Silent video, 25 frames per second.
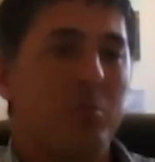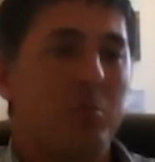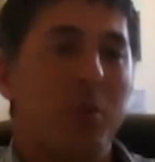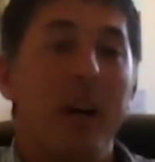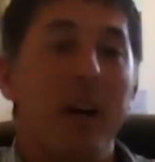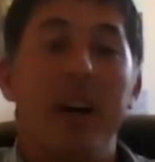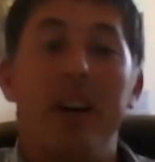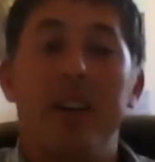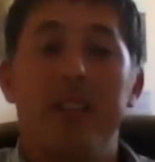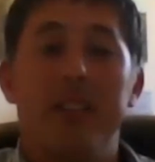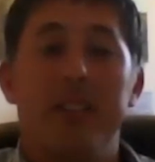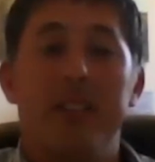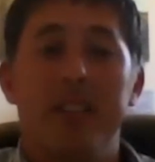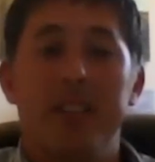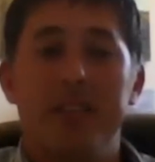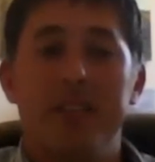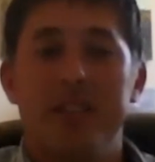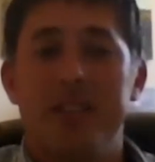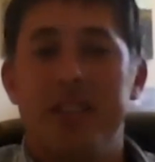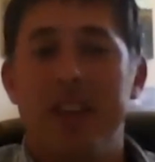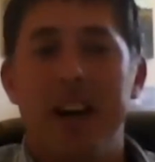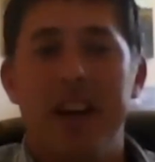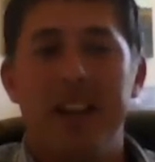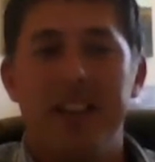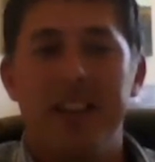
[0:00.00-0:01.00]
But I'm
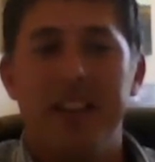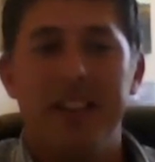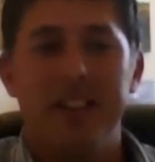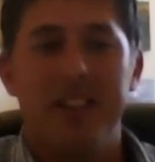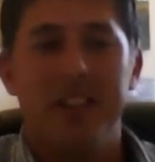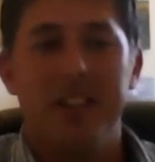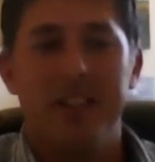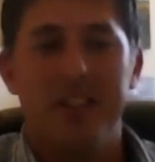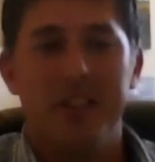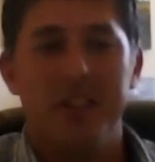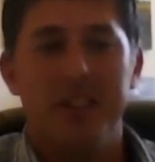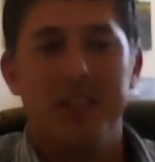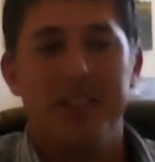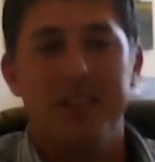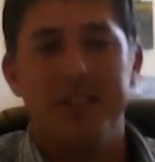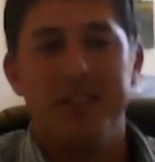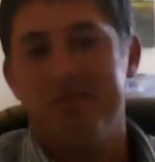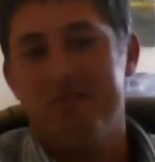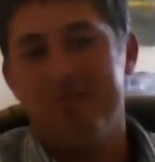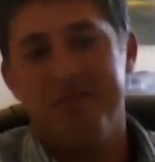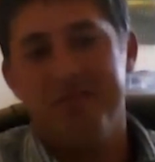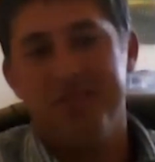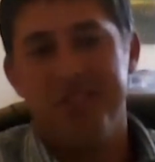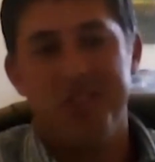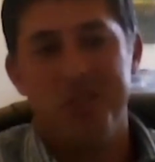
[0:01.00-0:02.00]
saying that I could
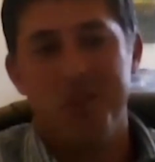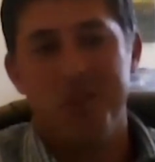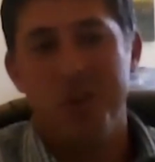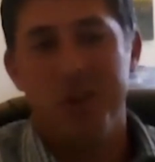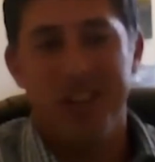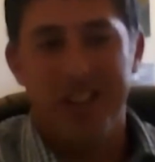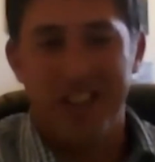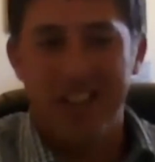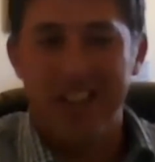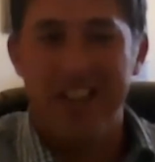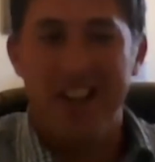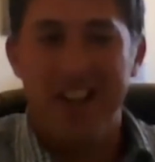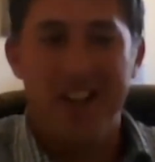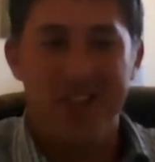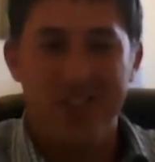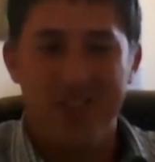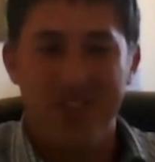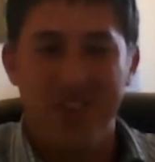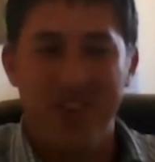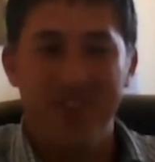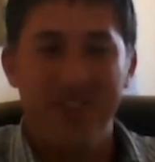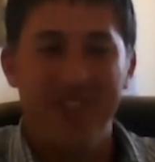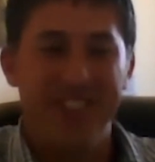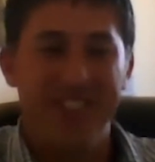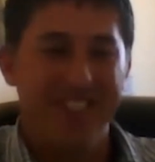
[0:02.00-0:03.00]
enjoy the
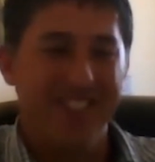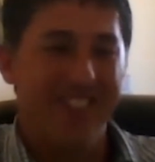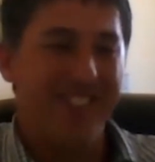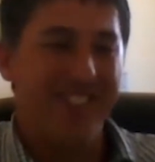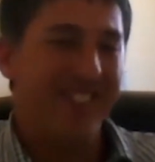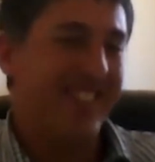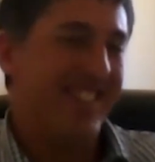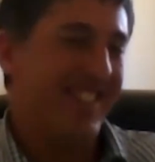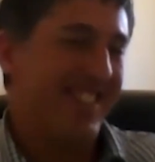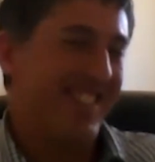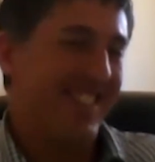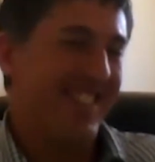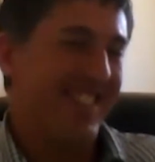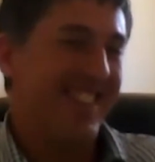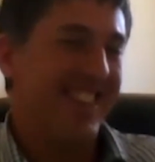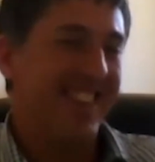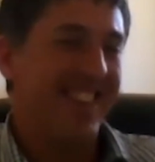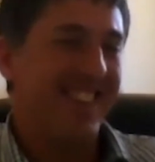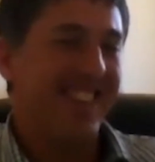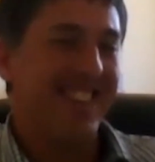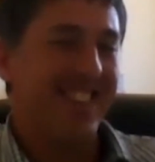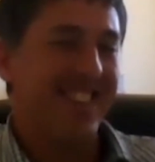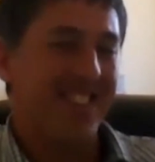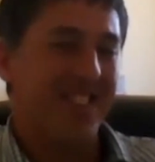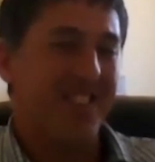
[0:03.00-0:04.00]
classroom too.
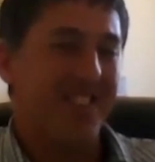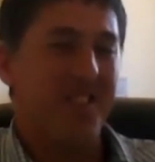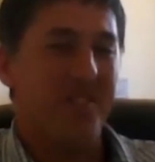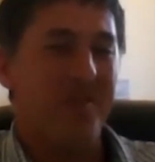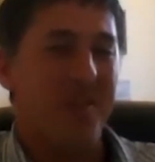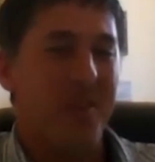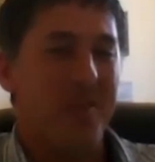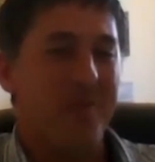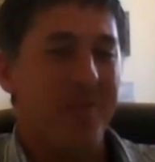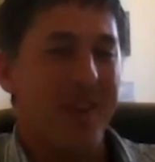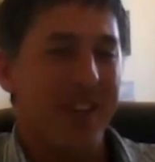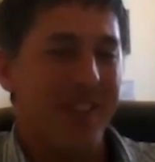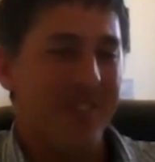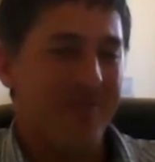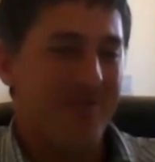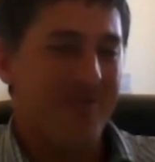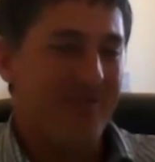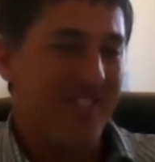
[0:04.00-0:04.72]
I did a bit.